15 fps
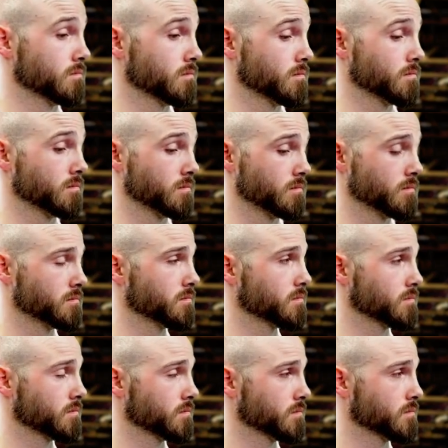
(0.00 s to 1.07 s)

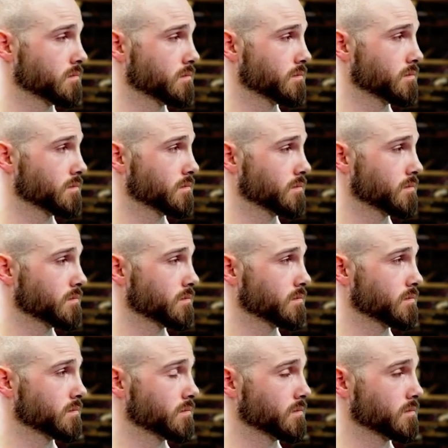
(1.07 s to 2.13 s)

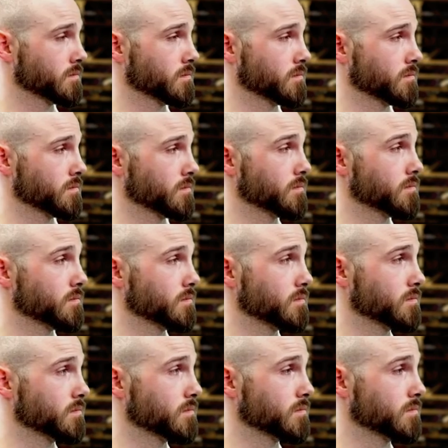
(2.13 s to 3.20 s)

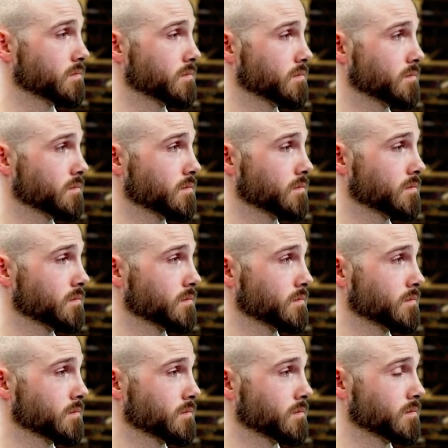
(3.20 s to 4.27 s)

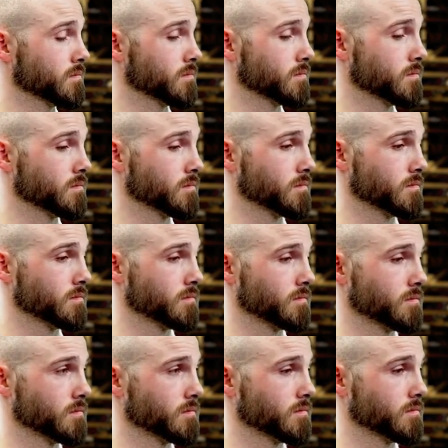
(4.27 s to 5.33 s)

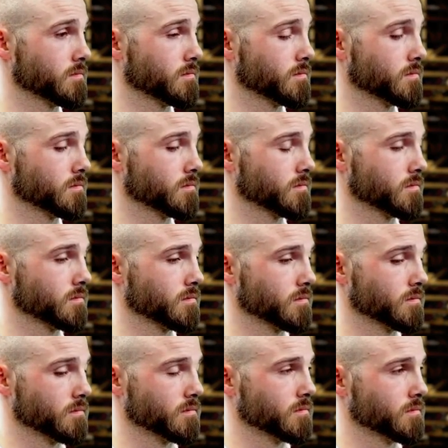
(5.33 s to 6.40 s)

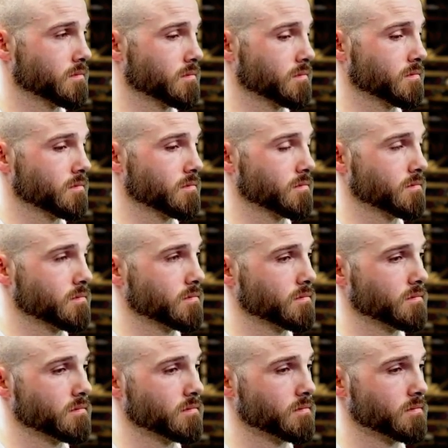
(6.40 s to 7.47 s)

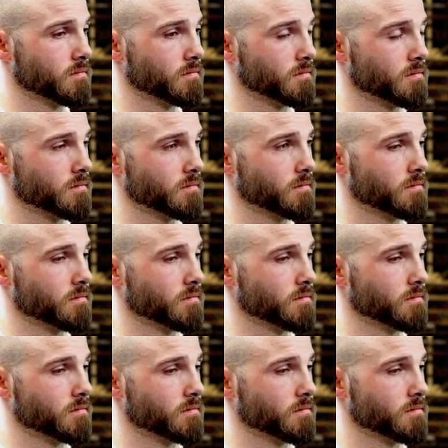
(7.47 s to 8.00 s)
The person shown says nothing.